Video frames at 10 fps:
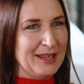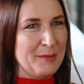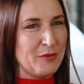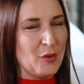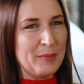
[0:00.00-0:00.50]

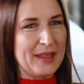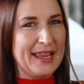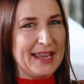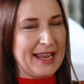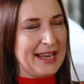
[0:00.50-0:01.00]
Before we
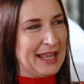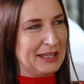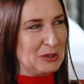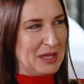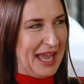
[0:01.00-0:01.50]
play a
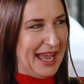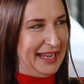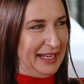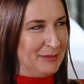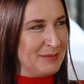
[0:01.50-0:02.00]
little
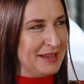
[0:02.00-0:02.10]
game,